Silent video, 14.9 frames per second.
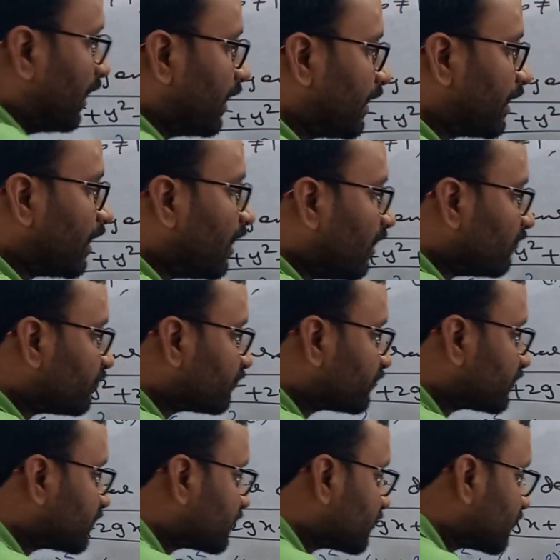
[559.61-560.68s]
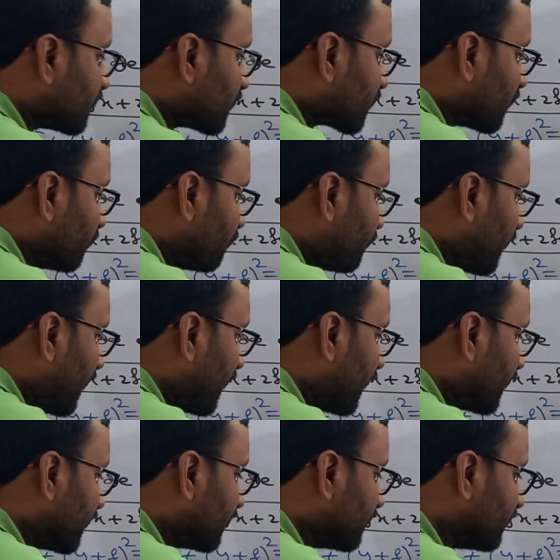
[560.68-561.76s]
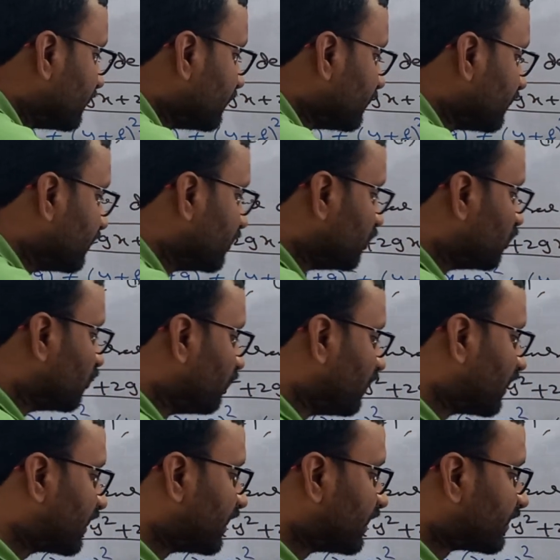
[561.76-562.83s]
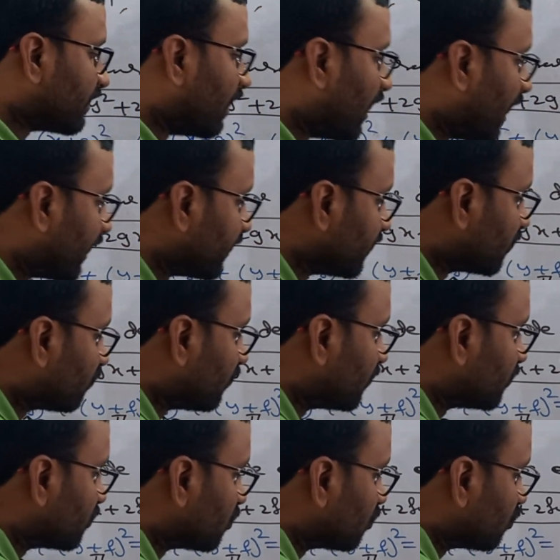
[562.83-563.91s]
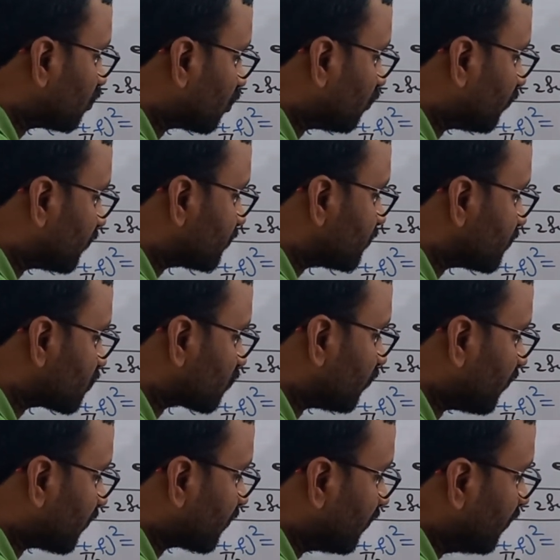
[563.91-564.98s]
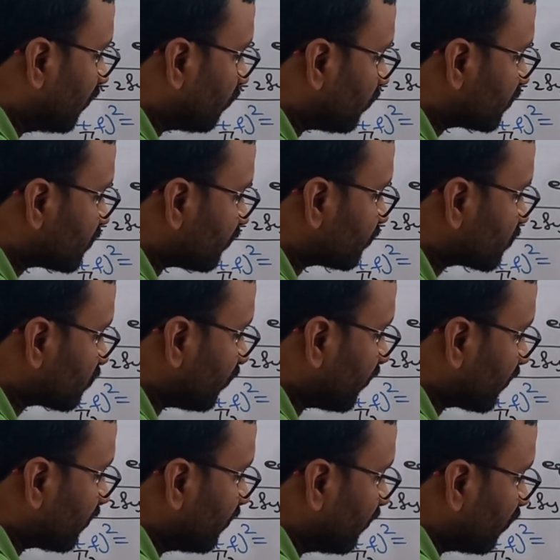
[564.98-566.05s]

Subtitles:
And after comparing, you will get R equal to root over g square plus f square